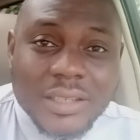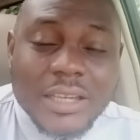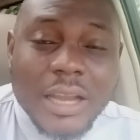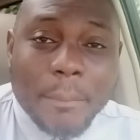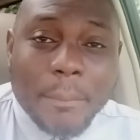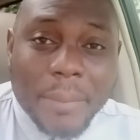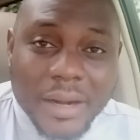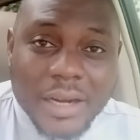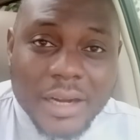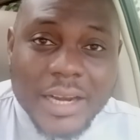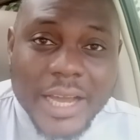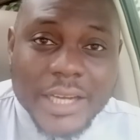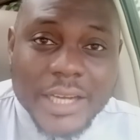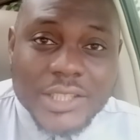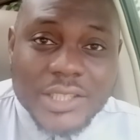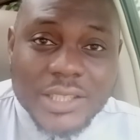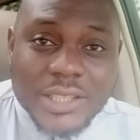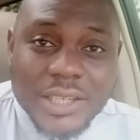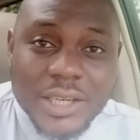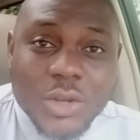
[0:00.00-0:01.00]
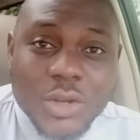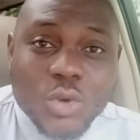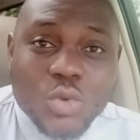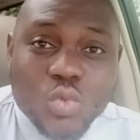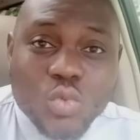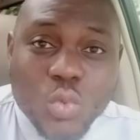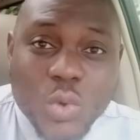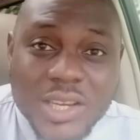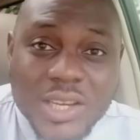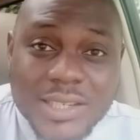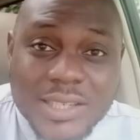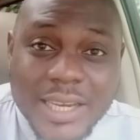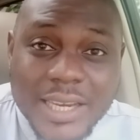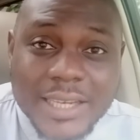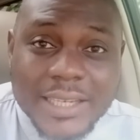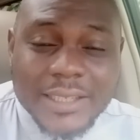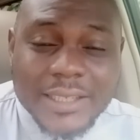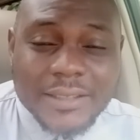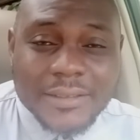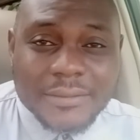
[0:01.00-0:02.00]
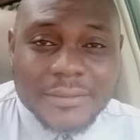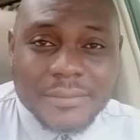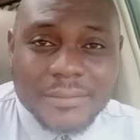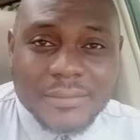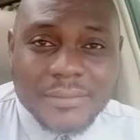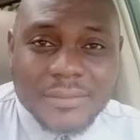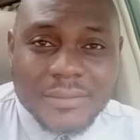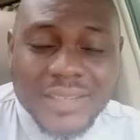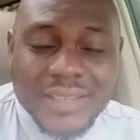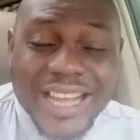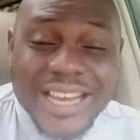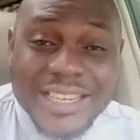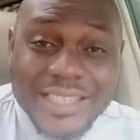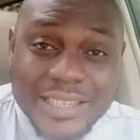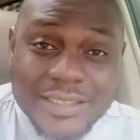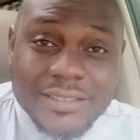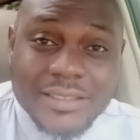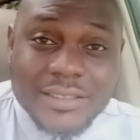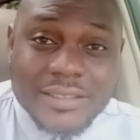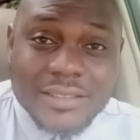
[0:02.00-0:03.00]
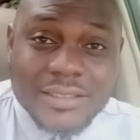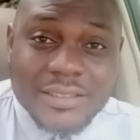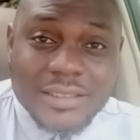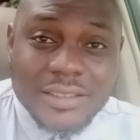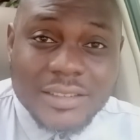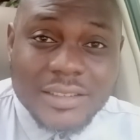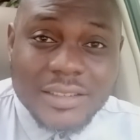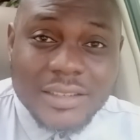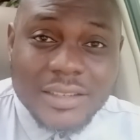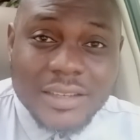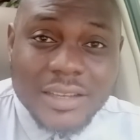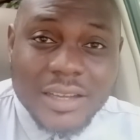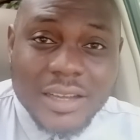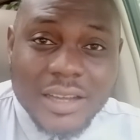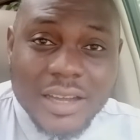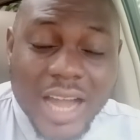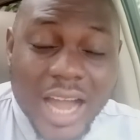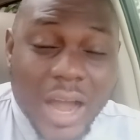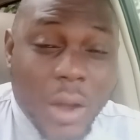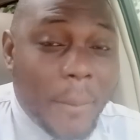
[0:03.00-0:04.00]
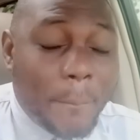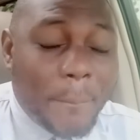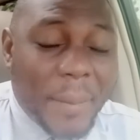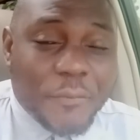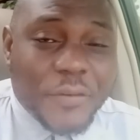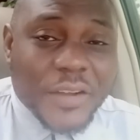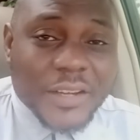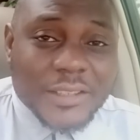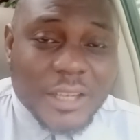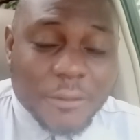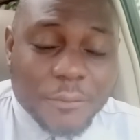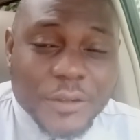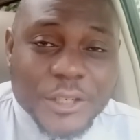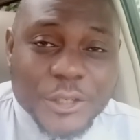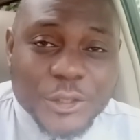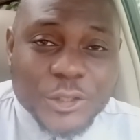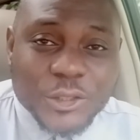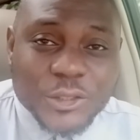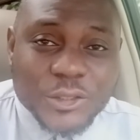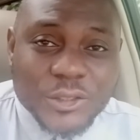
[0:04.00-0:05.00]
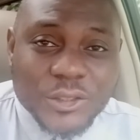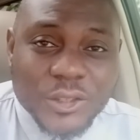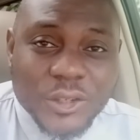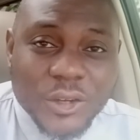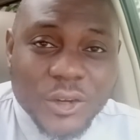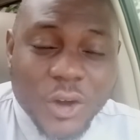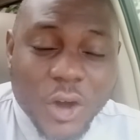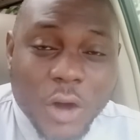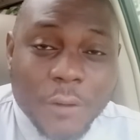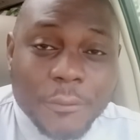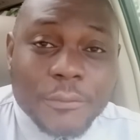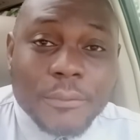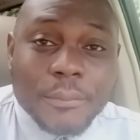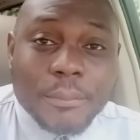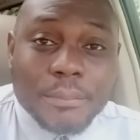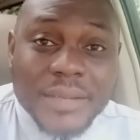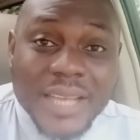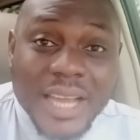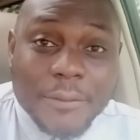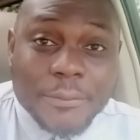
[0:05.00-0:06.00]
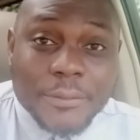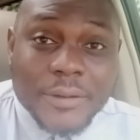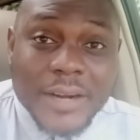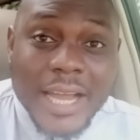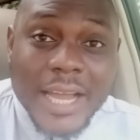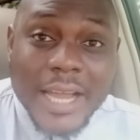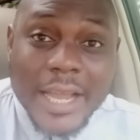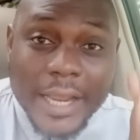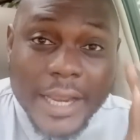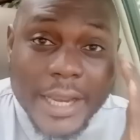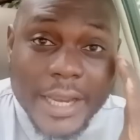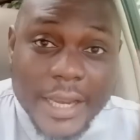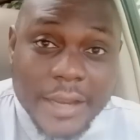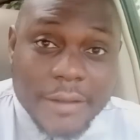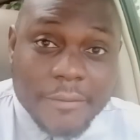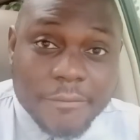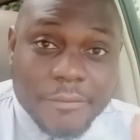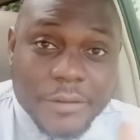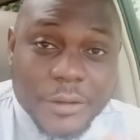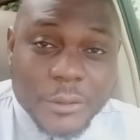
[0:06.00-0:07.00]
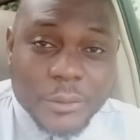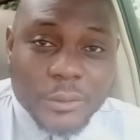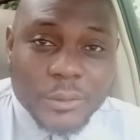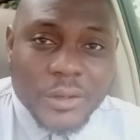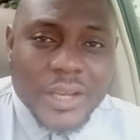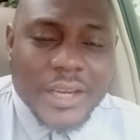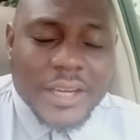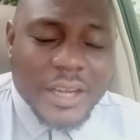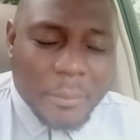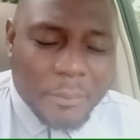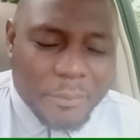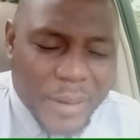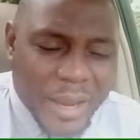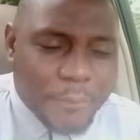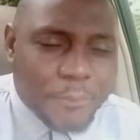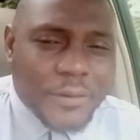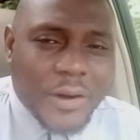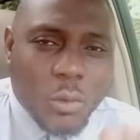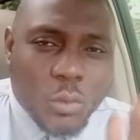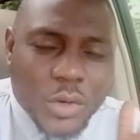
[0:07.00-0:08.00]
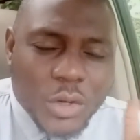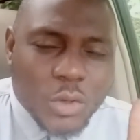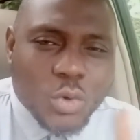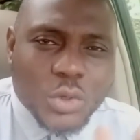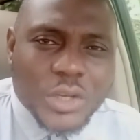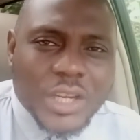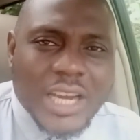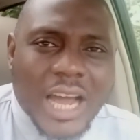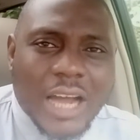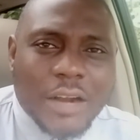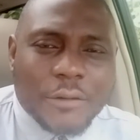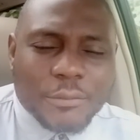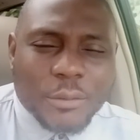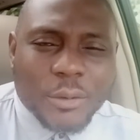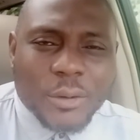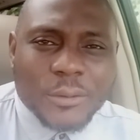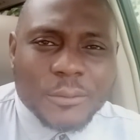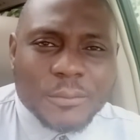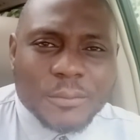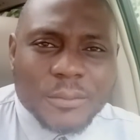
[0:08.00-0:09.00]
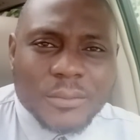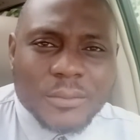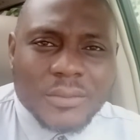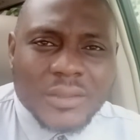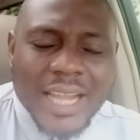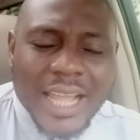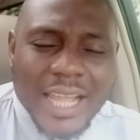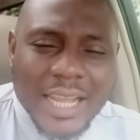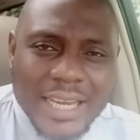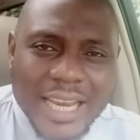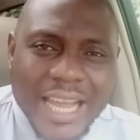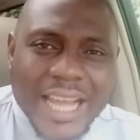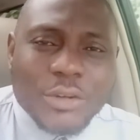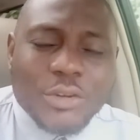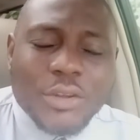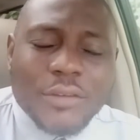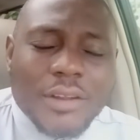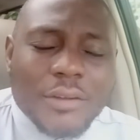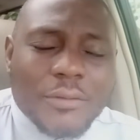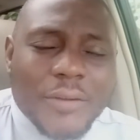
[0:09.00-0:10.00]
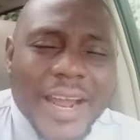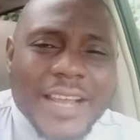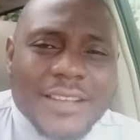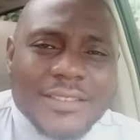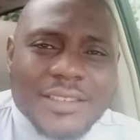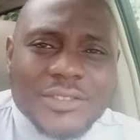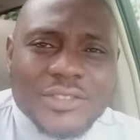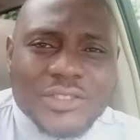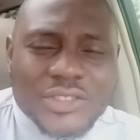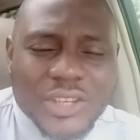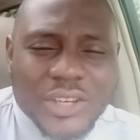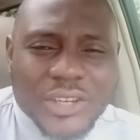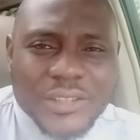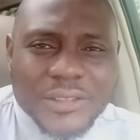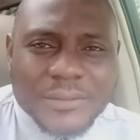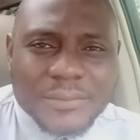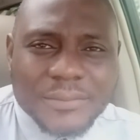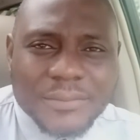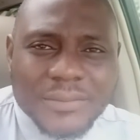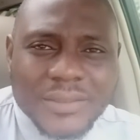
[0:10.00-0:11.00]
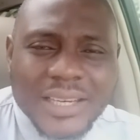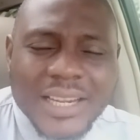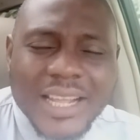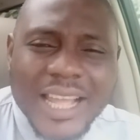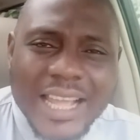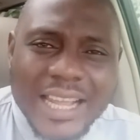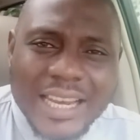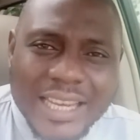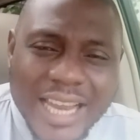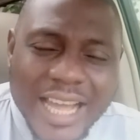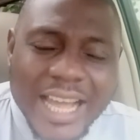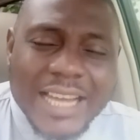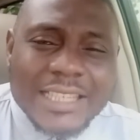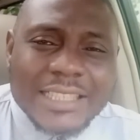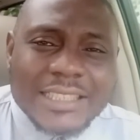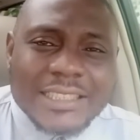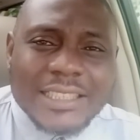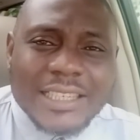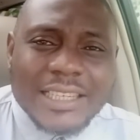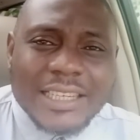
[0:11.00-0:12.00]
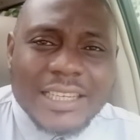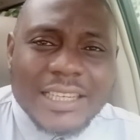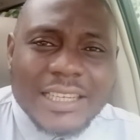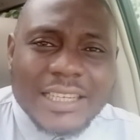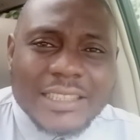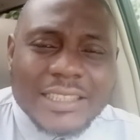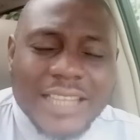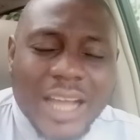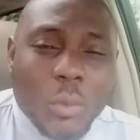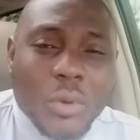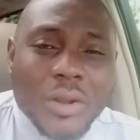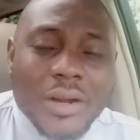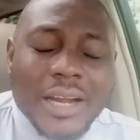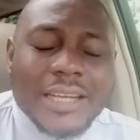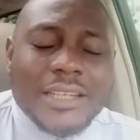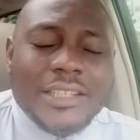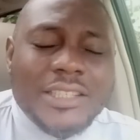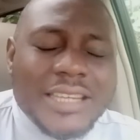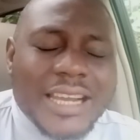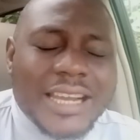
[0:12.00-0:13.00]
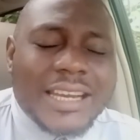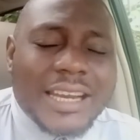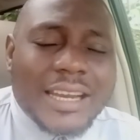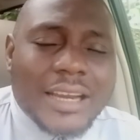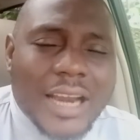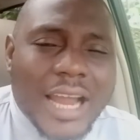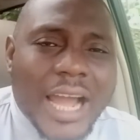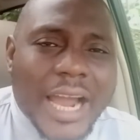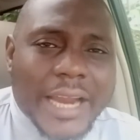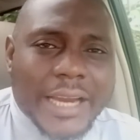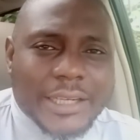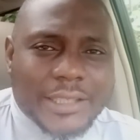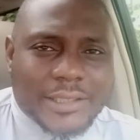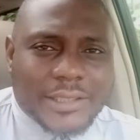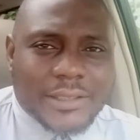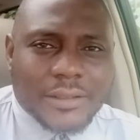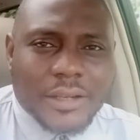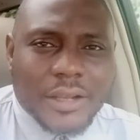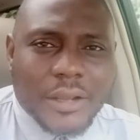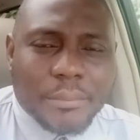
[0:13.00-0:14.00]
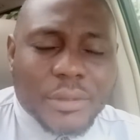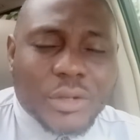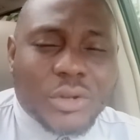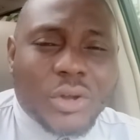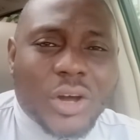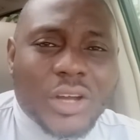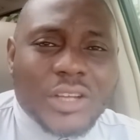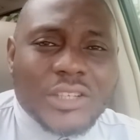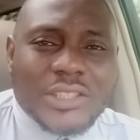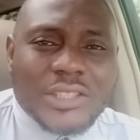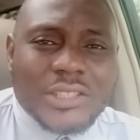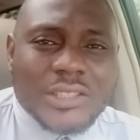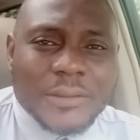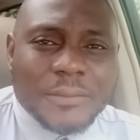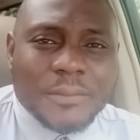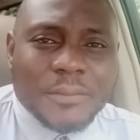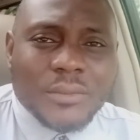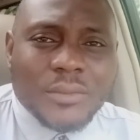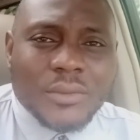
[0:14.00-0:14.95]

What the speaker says: the paradise we seek. And this is our perfect definition of Biafra in view. The Biafra we're looking out for. A land of the rising sun. A land that will radiate light, because